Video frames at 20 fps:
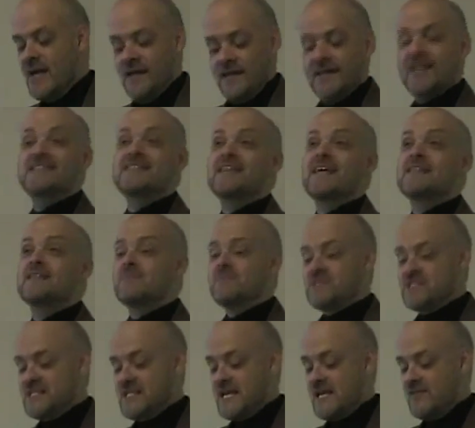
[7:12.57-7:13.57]
Let's let them
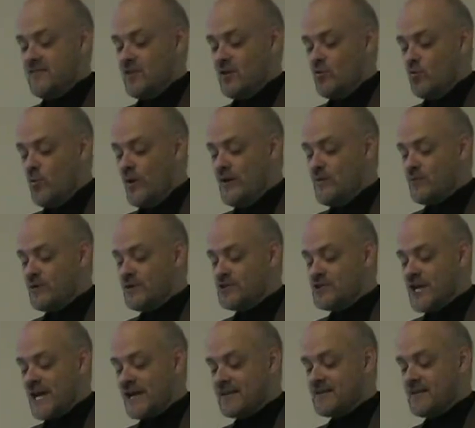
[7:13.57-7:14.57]
see that we
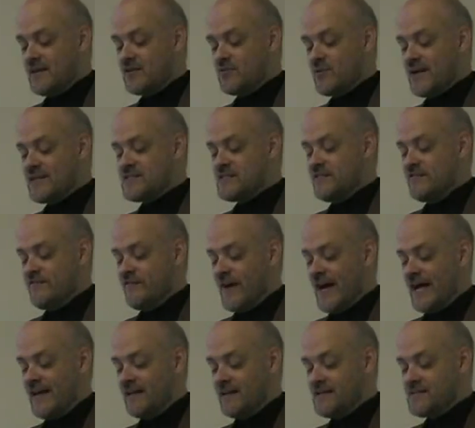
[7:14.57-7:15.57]
reject aggressive
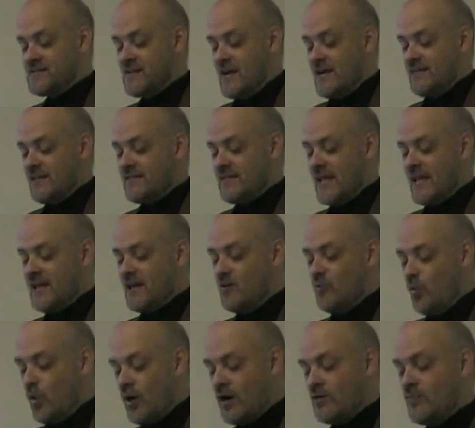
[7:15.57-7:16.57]
violence, that they
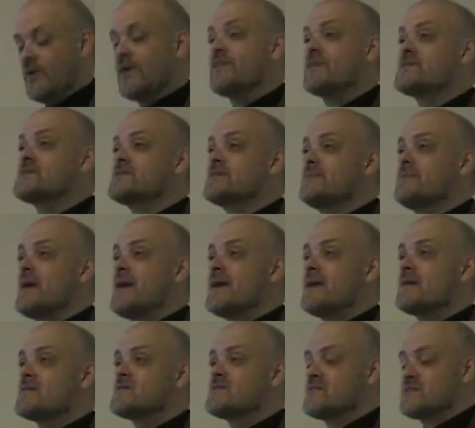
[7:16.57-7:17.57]
can work with us to
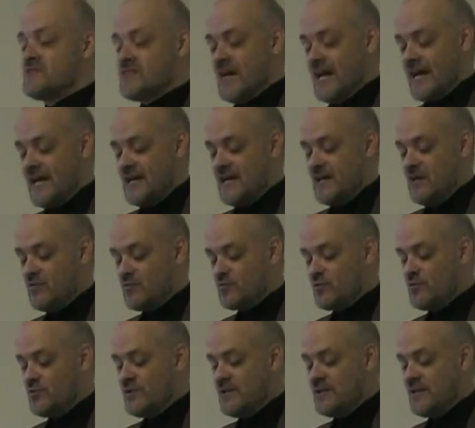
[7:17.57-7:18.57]
make a society
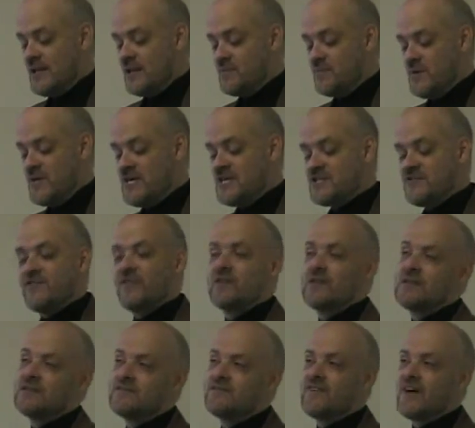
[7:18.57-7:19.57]
rooted in
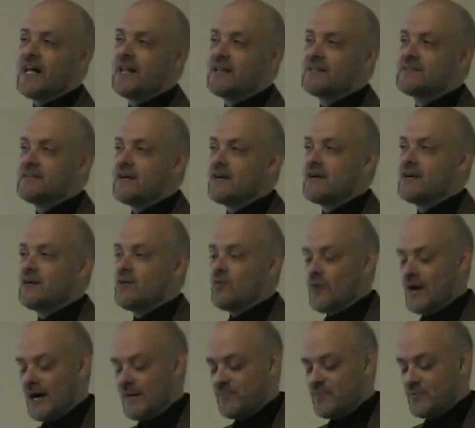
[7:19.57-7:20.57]
peaceful, voluntary
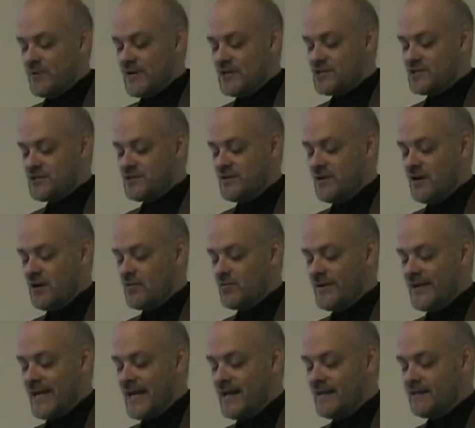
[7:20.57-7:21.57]
cooperation a
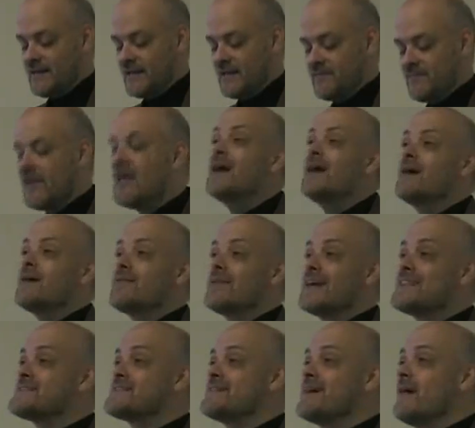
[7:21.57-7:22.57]
reality.
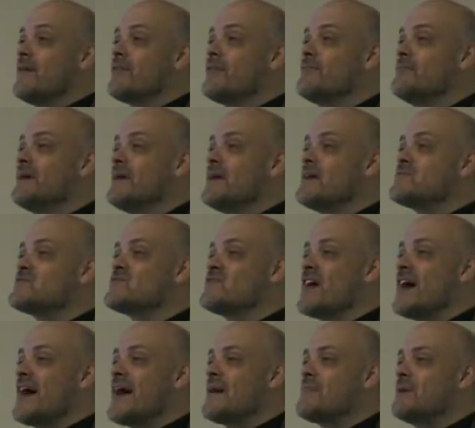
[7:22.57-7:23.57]
Let's tell them it's
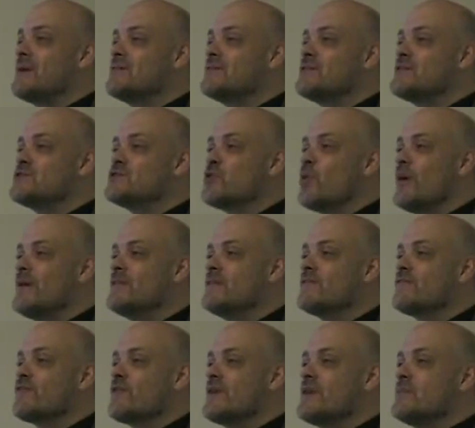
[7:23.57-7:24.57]
time to join
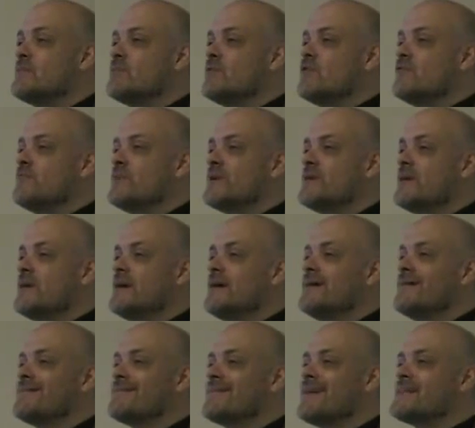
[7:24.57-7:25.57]
the freedom movement.
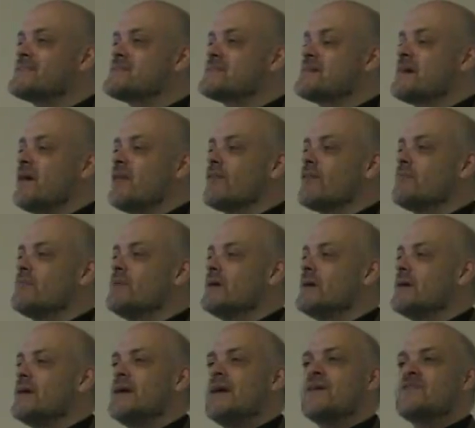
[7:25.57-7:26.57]
Let's tell them
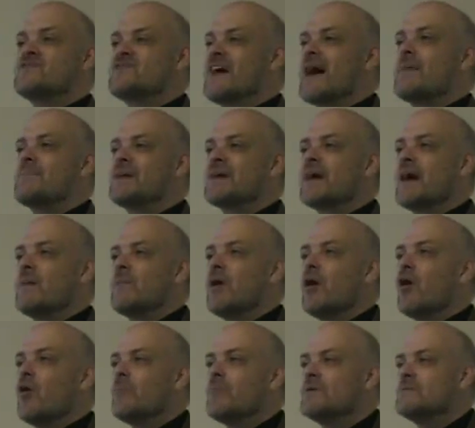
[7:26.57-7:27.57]
it's time to come
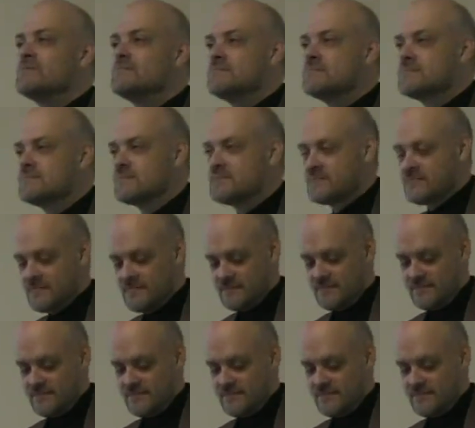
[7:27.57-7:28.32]
home. Yeah.